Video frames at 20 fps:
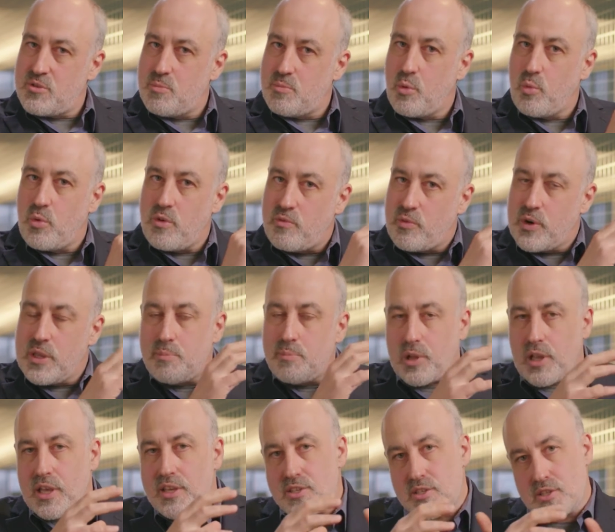but we've
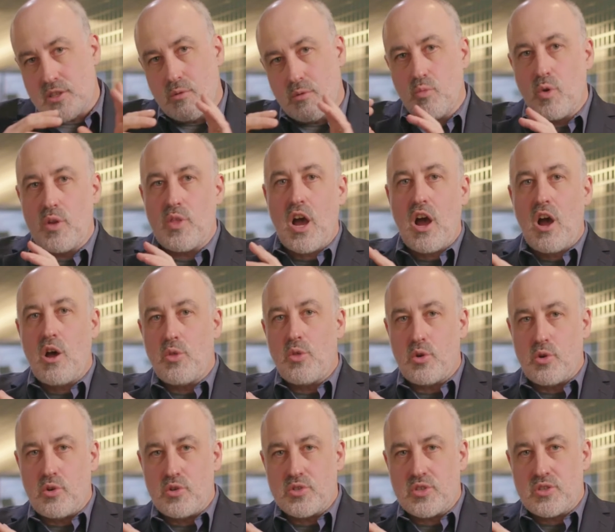replaced them with
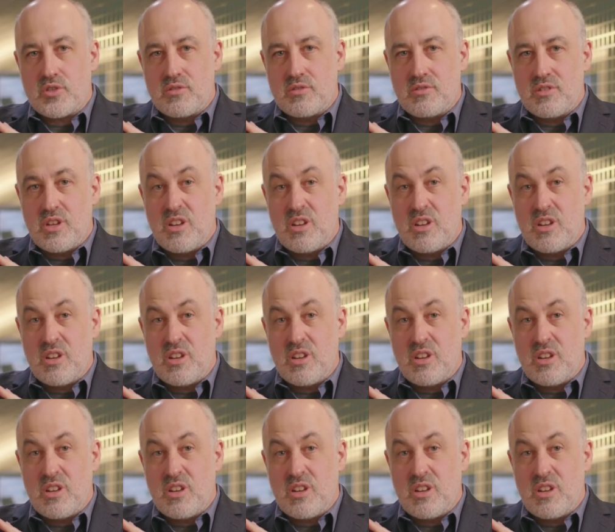others